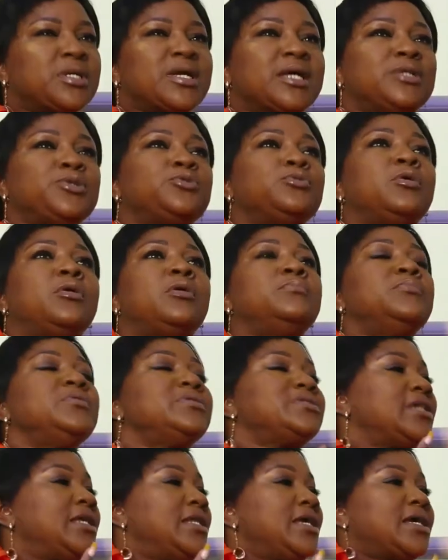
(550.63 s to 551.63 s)
can do
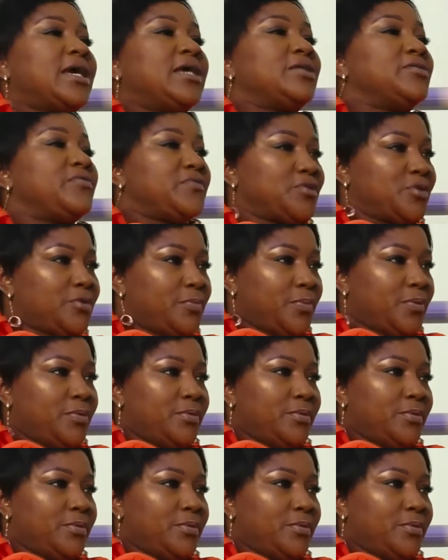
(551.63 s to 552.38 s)
almost any kind of top.